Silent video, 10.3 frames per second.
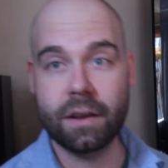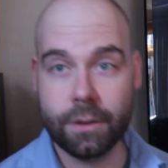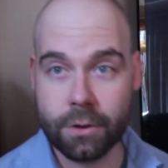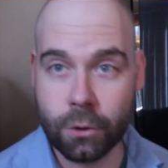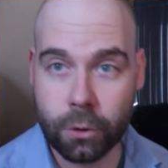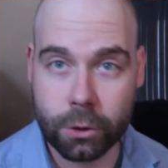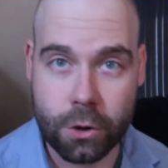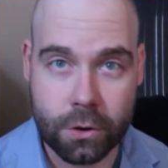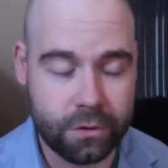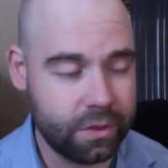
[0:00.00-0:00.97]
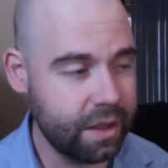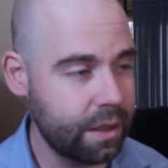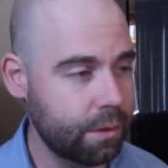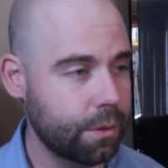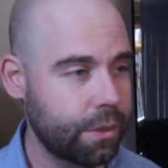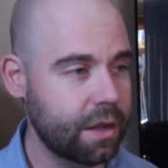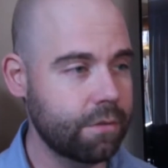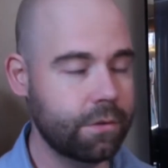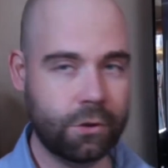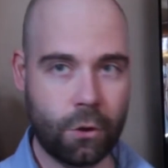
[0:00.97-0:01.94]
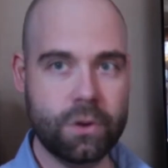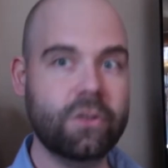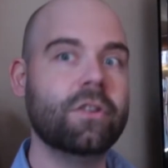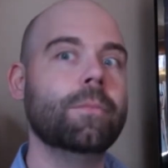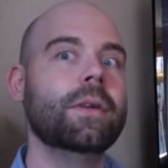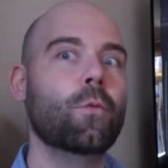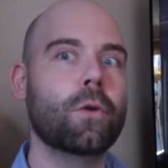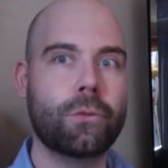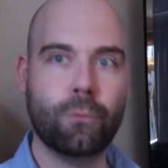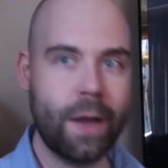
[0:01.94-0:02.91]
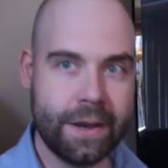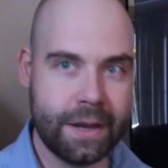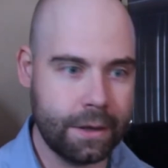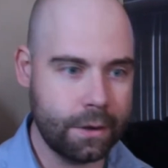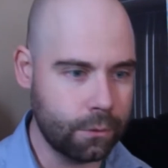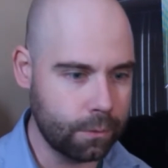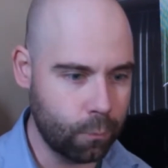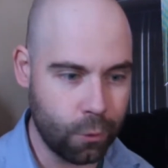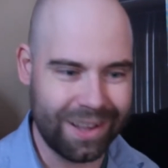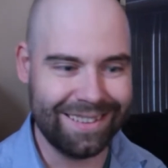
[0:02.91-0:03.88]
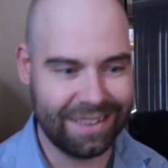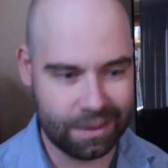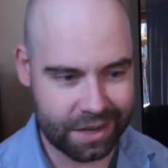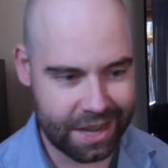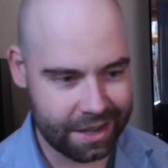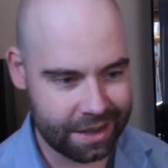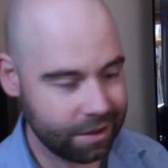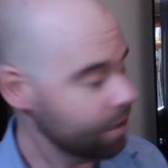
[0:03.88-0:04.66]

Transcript: other cultures that think of the toad as something more threatening or more intimidating.